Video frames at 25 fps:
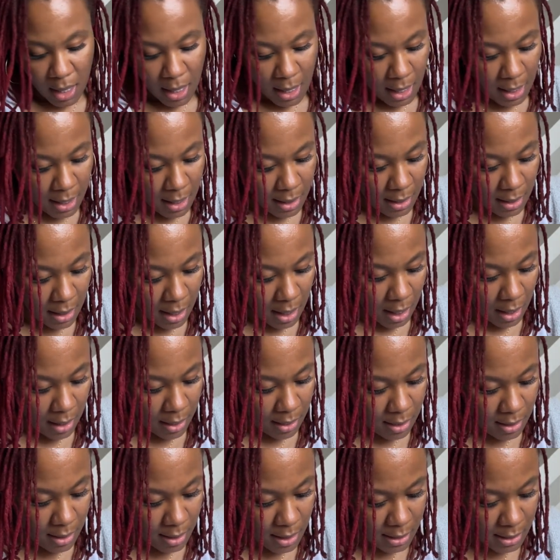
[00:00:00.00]
And
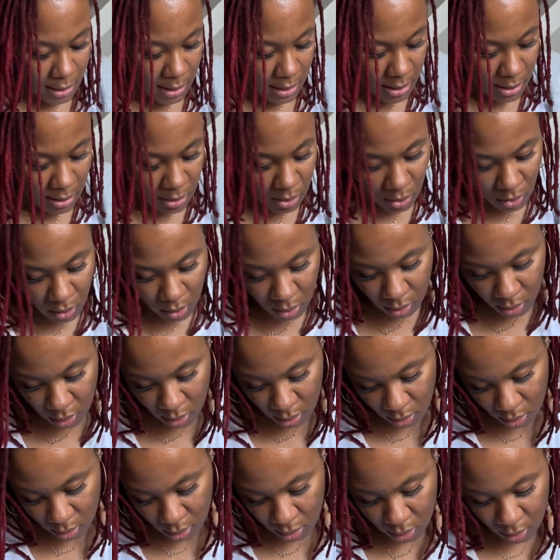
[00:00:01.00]
this is
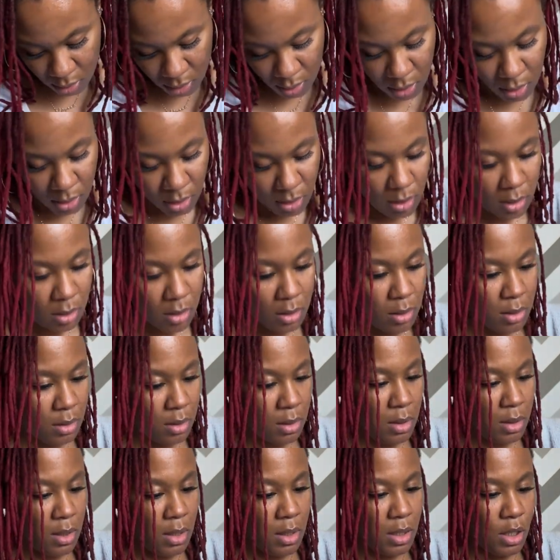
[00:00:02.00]
called
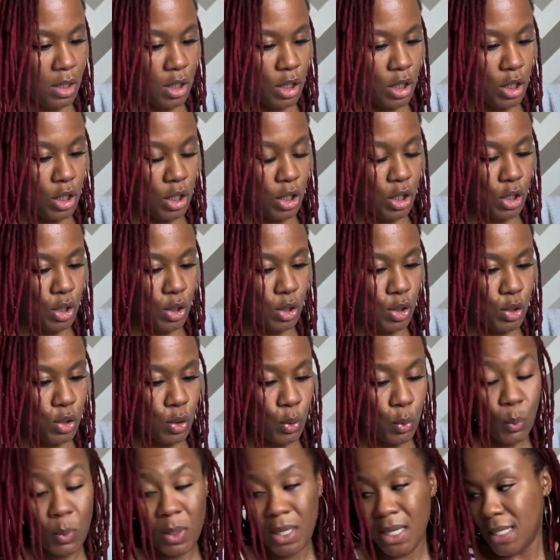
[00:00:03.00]

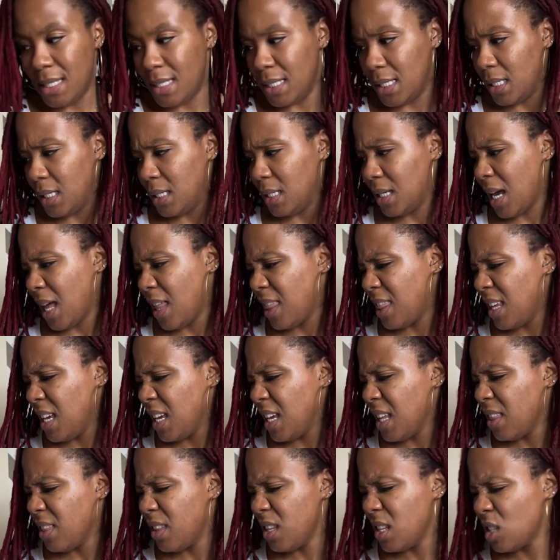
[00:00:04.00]
Dweezin. I
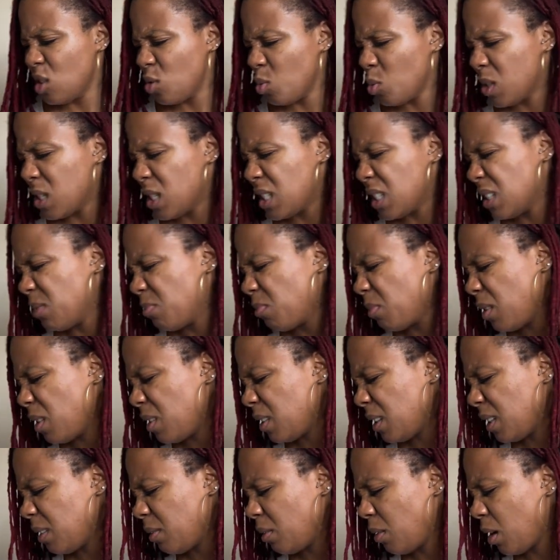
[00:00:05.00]
think this was
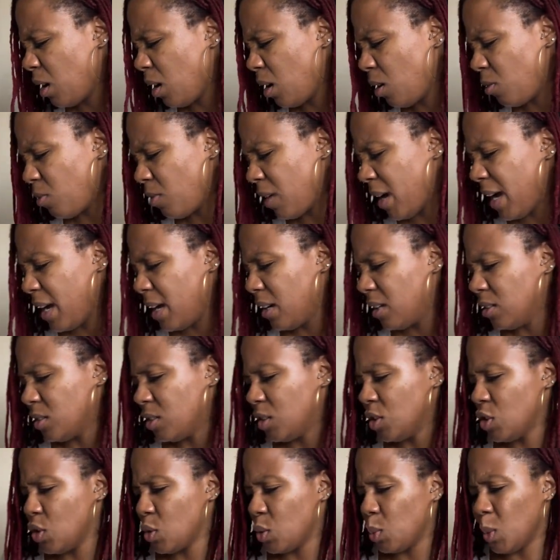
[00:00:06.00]

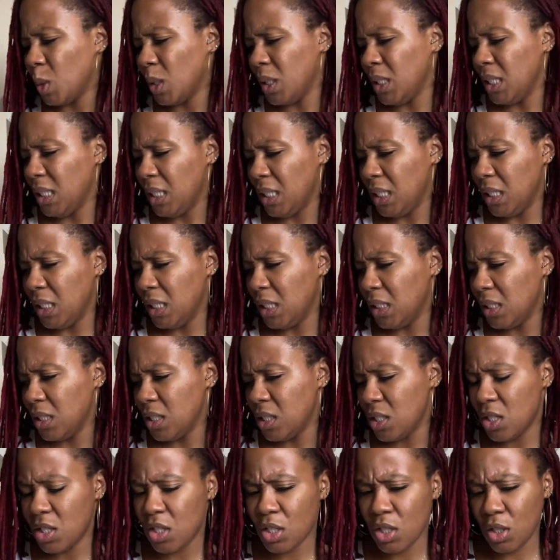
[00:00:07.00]
around $20
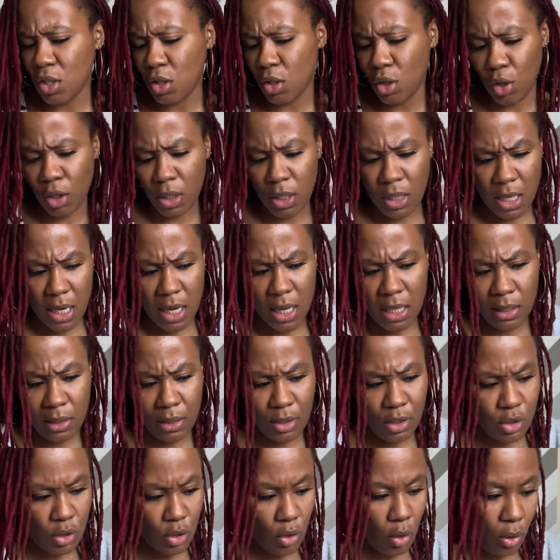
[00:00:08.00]
to
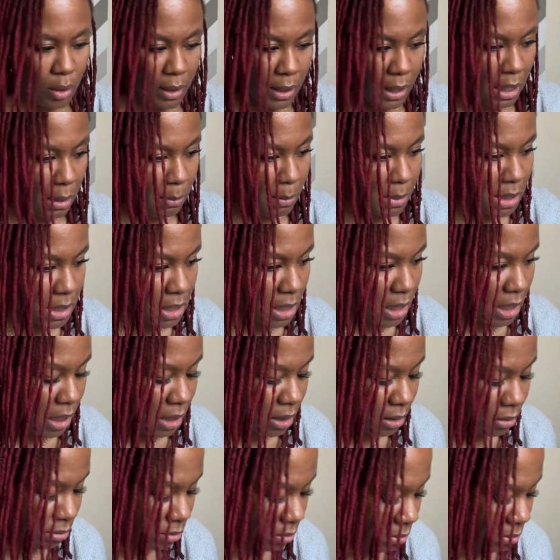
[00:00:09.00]
$30 on Amazon.